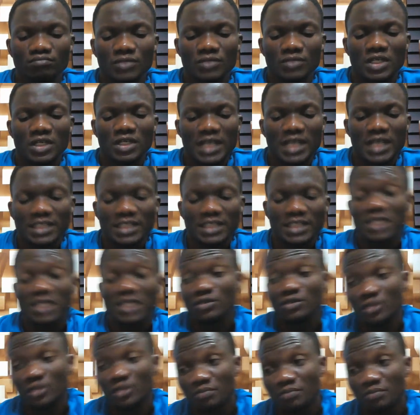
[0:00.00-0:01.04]
He had
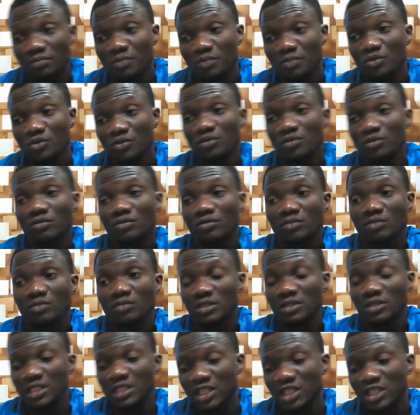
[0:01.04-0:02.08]
killed some people,
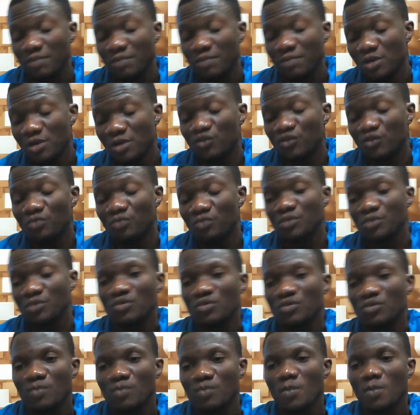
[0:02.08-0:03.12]
the champion of some
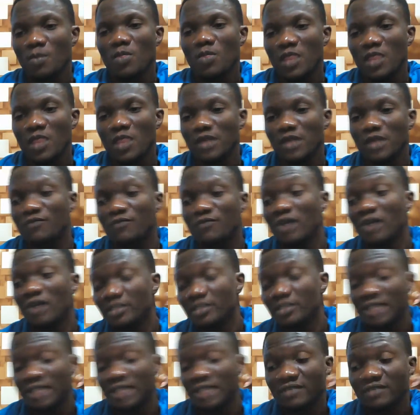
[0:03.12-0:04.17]
people, and he found
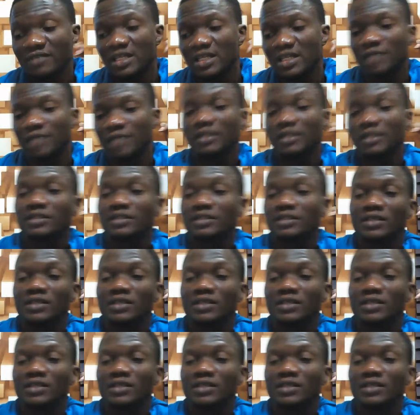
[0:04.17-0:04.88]
himself in that place.